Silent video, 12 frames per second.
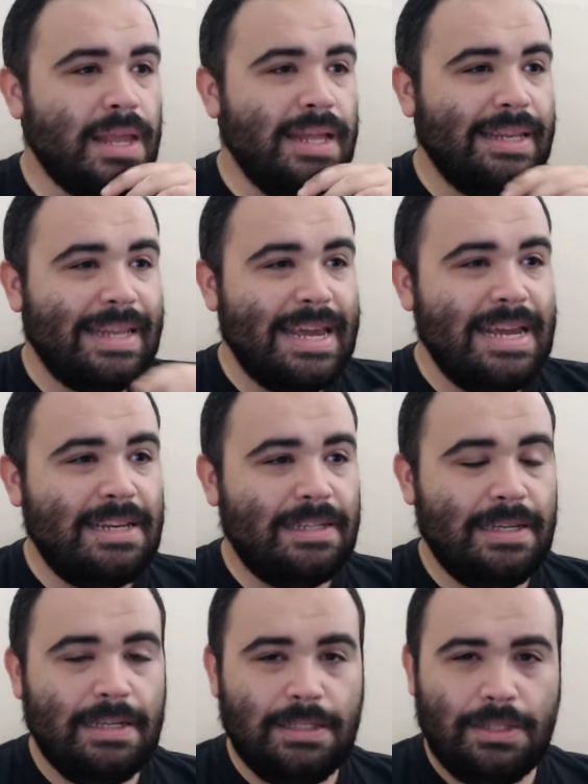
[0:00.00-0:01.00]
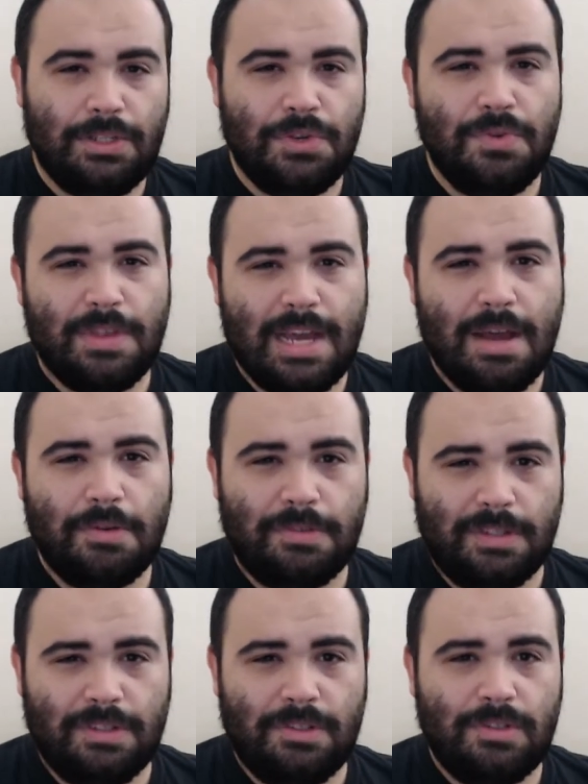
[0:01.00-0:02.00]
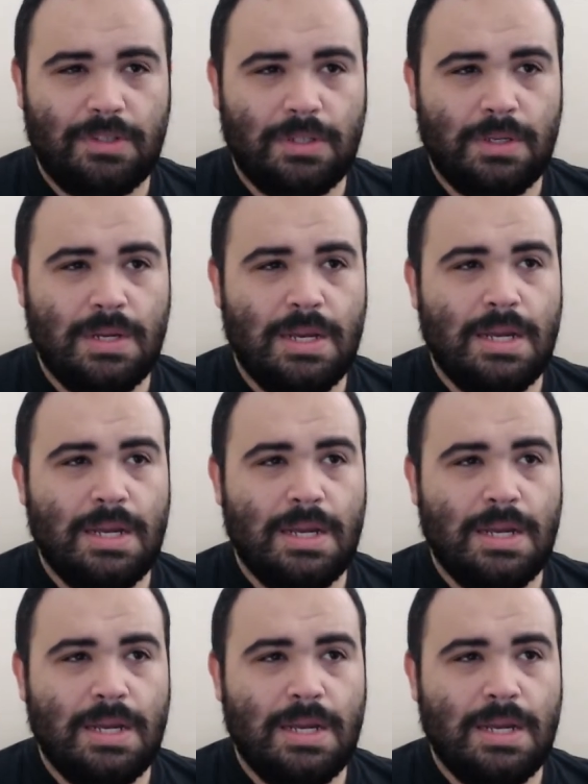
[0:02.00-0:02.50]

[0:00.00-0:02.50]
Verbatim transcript: late two thousands,